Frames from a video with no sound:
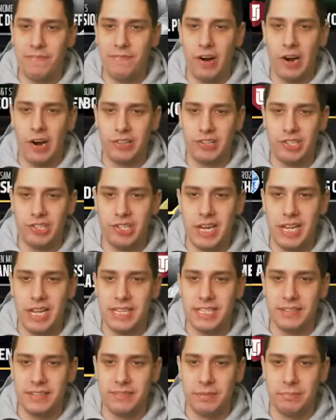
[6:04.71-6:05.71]
far the
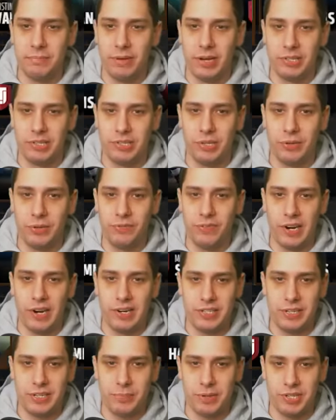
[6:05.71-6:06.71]
shittiest of the bunch so
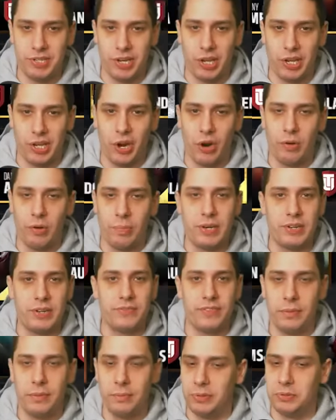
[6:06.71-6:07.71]
far. Just a bunch of
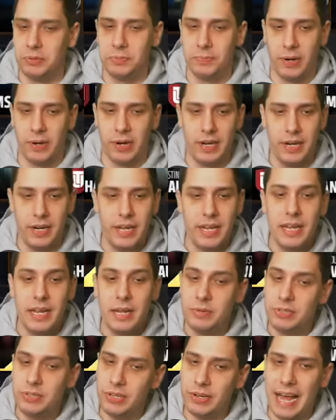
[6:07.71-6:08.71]
garbage for the most part.
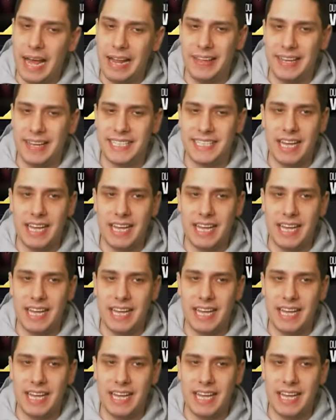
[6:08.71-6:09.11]
We still got like